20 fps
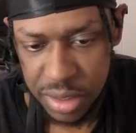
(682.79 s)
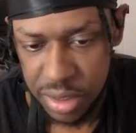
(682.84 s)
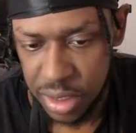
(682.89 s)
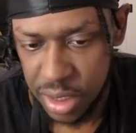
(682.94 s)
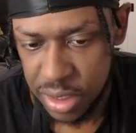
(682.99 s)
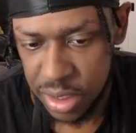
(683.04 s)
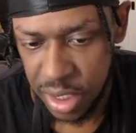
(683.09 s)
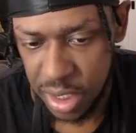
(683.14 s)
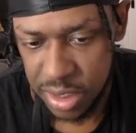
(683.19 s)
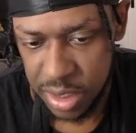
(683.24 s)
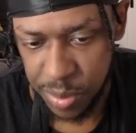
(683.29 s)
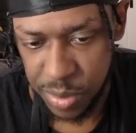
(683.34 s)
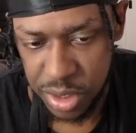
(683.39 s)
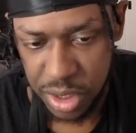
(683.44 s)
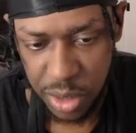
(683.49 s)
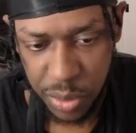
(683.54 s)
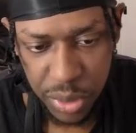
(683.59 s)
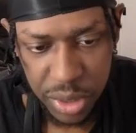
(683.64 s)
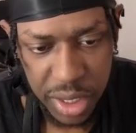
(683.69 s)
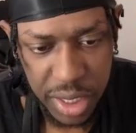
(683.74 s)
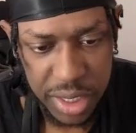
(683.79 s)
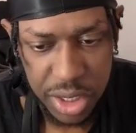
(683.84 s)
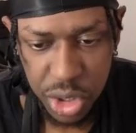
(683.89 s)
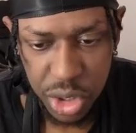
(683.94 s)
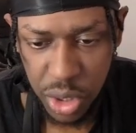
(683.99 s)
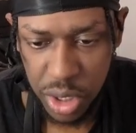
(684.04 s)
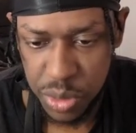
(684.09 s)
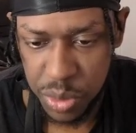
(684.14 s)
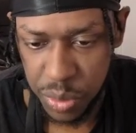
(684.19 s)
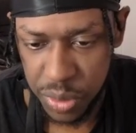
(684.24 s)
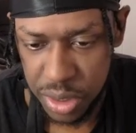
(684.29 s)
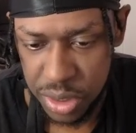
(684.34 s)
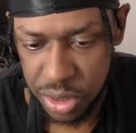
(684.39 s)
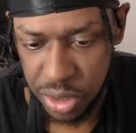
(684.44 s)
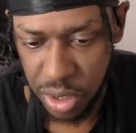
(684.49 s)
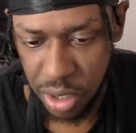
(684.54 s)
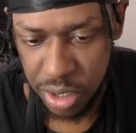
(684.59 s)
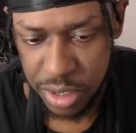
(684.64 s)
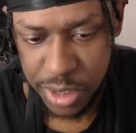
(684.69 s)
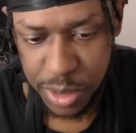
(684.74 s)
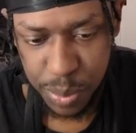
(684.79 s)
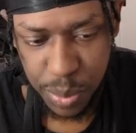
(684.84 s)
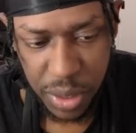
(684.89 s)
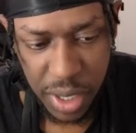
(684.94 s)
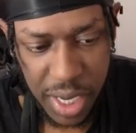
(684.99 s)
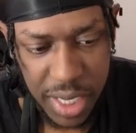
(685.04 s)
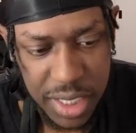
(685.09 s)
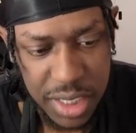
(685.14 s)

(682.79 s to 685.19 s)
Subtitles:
We're gonna look at the trainers when we get to the arts, but I just